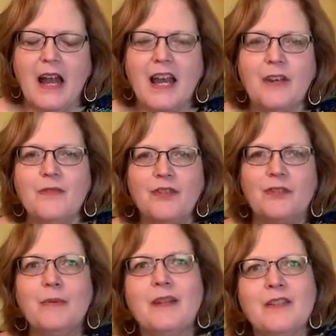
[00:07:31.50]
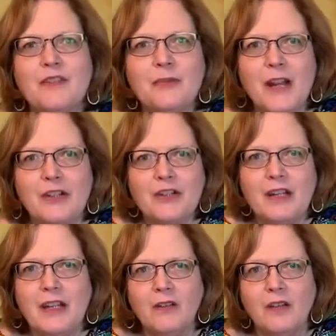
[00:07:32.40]
I use a twin stretch
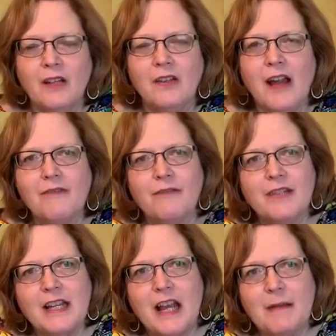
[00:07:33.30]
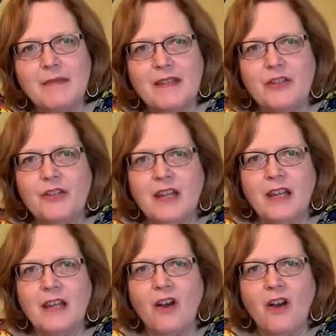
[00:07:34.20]
needle a lot for top
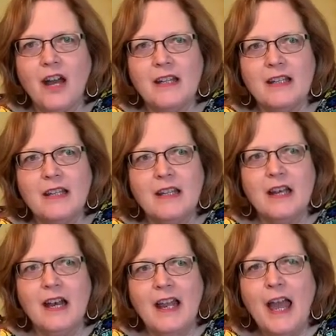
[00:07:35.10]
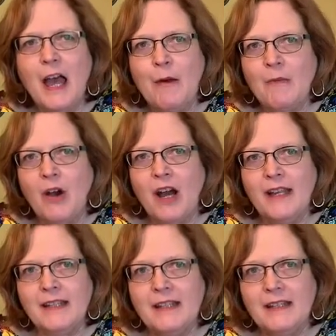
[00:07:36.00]
stitching on a hem
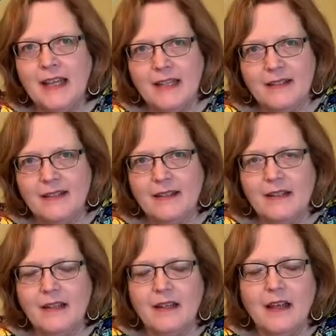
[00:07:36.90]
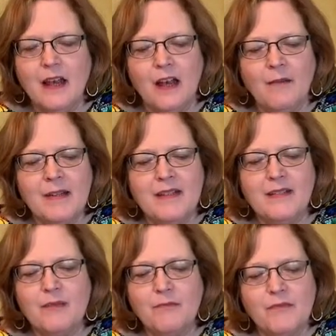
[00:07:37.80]
on knits. Um, it's
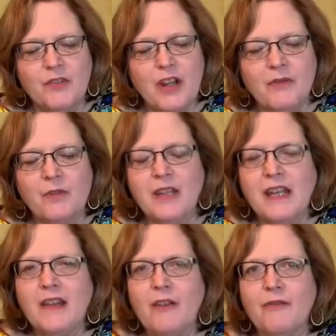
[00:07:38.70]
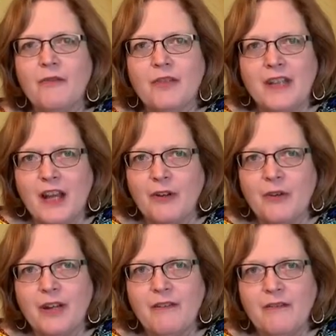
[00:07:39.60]
generally they're for
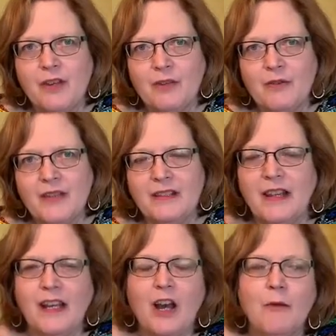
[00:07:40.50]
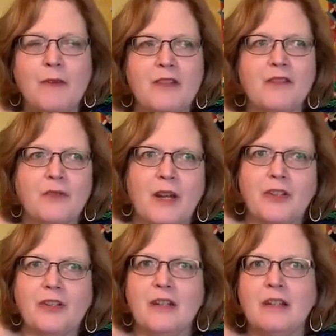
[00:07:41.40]
decorative use, and they come in
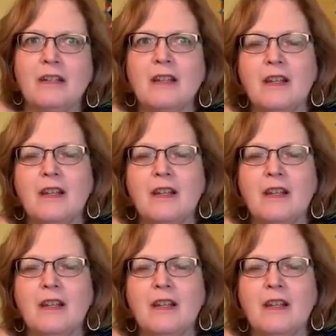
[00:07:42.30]
stretch and